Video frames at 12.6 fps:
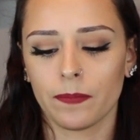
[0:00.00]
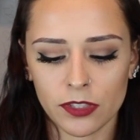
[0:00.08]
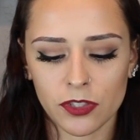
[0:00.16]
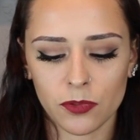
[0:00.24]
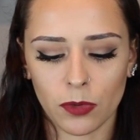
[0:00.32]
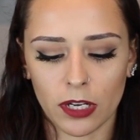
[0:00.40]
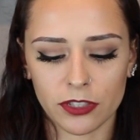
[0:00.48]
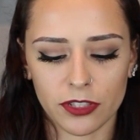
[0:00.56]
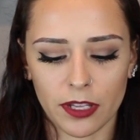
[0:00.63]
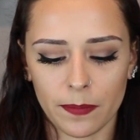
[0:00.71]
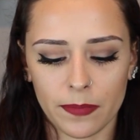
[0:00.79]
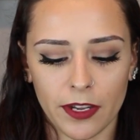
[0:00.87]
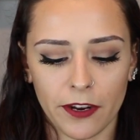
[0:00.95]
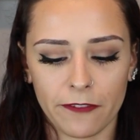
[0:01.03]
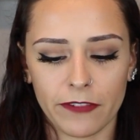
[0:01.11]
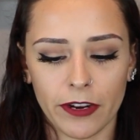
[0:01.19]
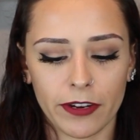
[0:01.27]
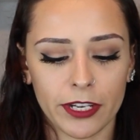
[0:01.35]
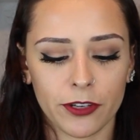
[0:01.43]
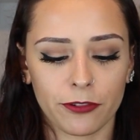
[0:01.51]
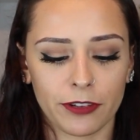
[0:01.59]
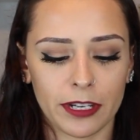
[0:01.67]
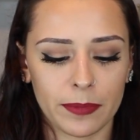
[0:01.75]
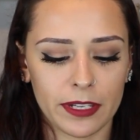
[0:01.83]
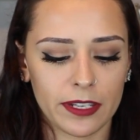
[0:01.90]
Let's swatch them. They are very
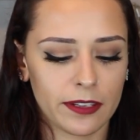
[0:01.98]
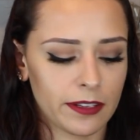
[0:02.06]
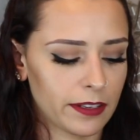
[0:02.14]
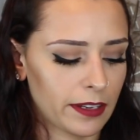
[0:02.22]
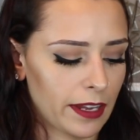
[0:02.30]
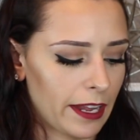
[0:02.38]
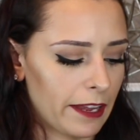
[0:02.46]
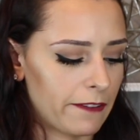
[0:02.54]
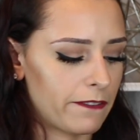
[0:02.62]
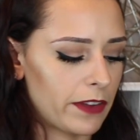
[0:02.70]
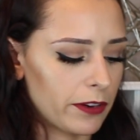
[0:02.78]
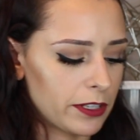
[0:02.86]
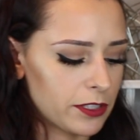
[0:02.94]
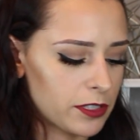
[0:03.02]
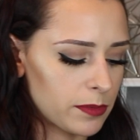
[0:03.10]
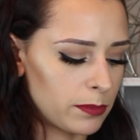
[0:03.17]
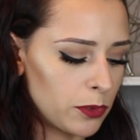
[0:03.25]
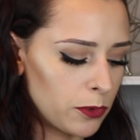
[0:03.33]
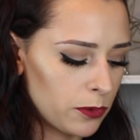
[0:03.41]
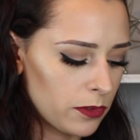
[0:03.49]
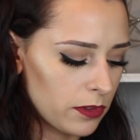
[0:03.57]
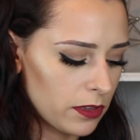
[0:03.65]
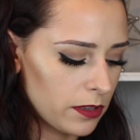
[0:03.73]
creamy and very smooth.